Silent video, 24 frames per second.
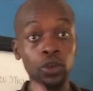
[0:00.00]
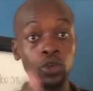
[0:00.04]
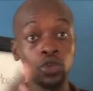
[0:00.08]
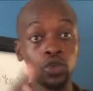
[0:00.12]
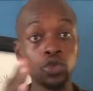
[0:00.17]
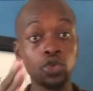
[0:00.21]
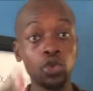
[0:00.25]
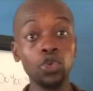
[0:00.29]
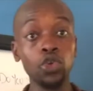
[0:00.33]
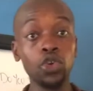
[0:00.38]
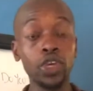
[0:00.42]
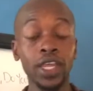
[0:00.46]

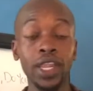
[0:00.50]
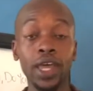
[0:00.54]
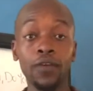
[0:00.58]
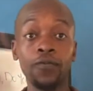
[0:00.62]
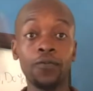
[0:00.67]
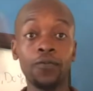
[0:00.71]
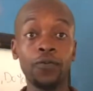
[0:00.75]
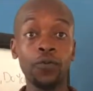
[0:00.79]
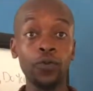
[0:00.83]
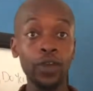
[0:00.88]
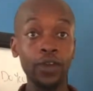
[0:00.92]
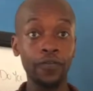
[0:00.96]
So you can have
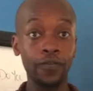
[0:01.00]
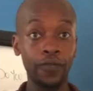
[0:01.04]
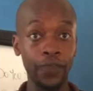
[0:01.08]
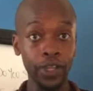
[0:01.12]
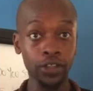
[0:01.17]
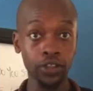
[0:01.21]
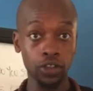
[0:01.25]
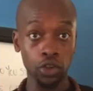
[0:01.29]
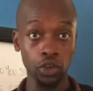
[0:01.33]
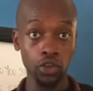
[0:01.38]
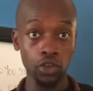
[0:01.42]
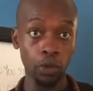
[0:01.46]
three
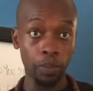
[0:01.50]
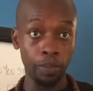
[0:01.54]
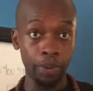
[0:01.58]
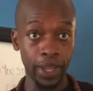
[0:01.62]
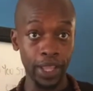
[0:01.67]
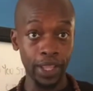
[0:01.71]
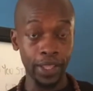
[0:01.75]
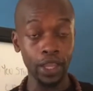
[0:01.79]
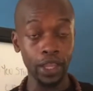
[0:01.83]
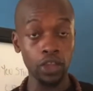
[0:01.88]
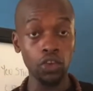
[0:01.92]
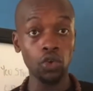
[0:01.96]
things on your
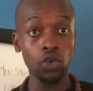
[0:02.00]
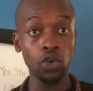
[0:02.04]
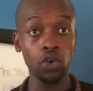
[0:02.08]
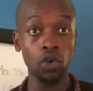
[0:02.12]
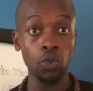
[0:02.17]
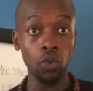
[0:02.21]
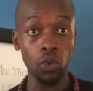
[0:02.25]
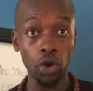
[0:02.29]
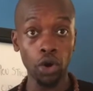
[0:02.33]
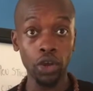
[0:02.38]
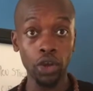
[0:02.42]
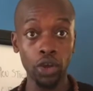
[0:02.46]
plate that you're going
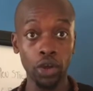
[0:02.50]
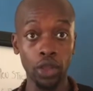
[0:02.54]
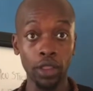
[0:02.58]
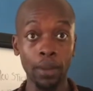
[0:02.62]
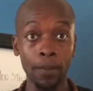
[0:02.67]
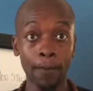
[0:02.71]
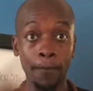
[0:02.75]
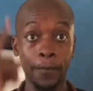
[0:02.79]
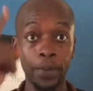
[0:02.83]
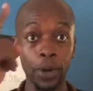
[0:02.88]
to work on,